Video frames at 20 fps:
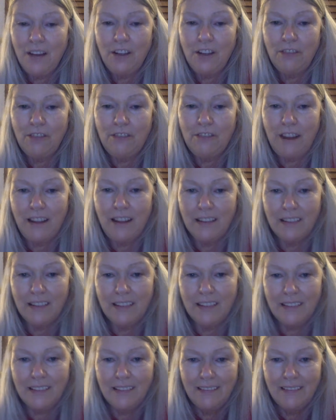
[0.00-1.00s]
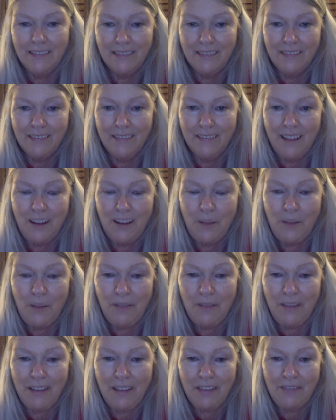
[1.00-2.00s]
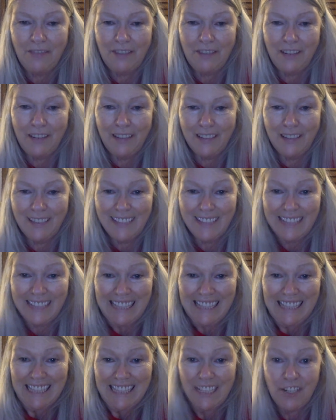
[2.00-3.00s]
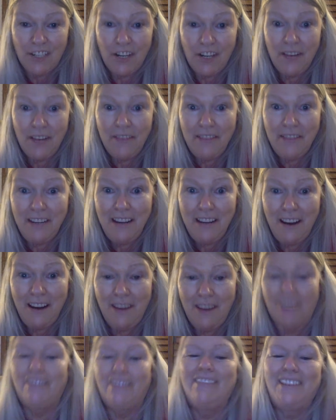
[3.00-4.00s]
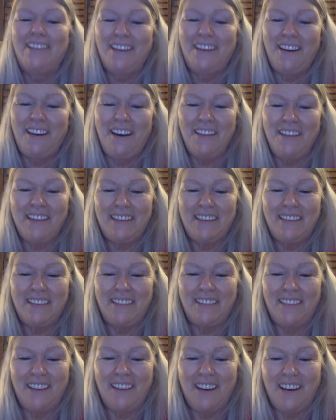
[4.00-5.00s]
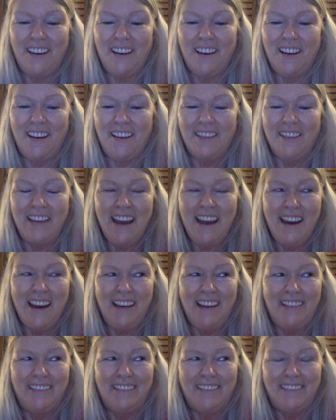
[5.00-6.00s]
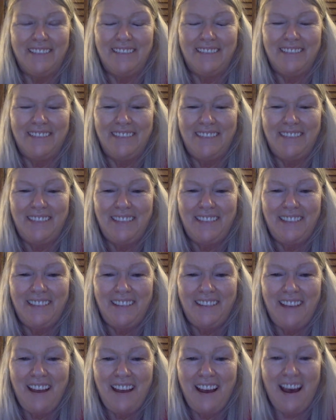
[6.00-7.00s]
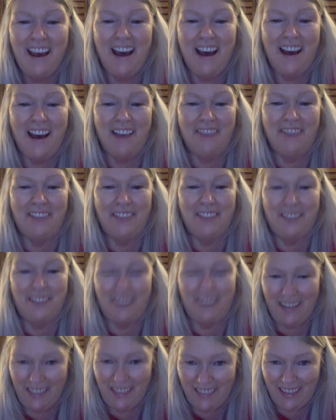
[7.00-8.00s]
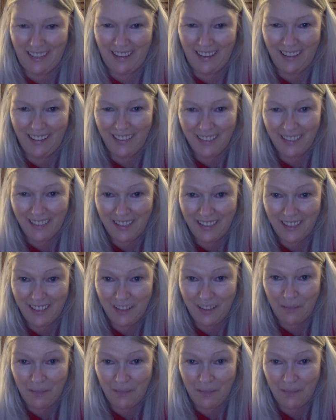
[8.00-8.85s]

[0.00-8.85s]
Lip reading: your friends. I hope you have lots of friends. Share the video. Okay. Have a great day. See you in a